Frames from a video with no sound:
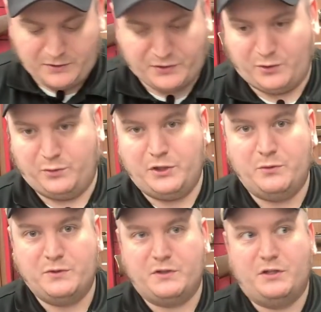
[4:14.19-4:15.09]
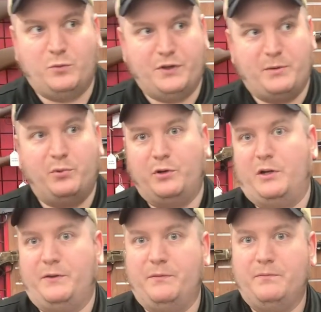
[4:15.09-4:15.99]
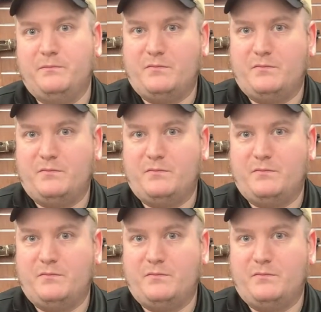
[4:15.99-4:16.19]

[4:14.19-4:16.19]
So use what they put on